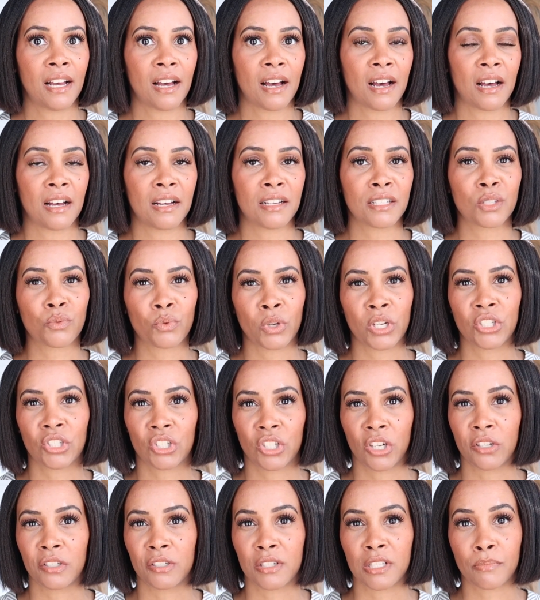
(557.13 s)
uh,
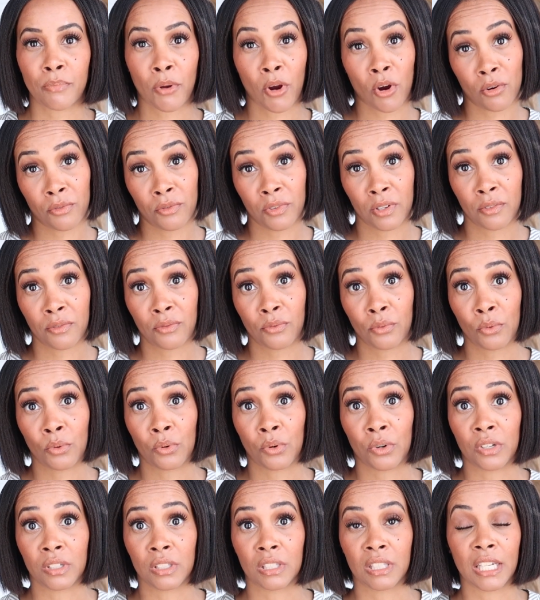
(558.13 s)
sweatshirt is perfect
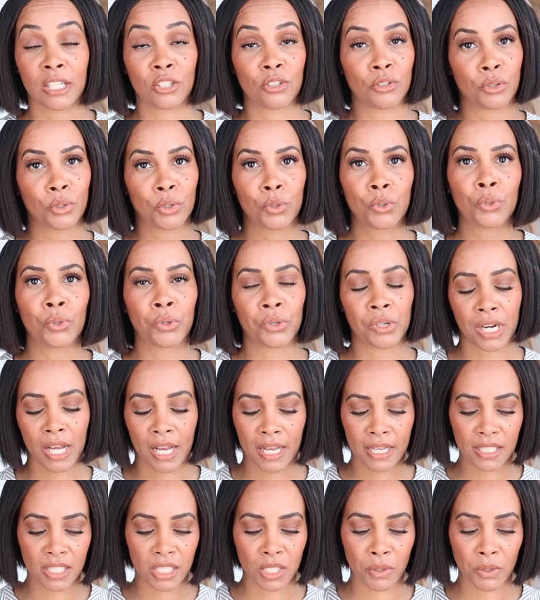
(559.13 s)
for like your cooler nights.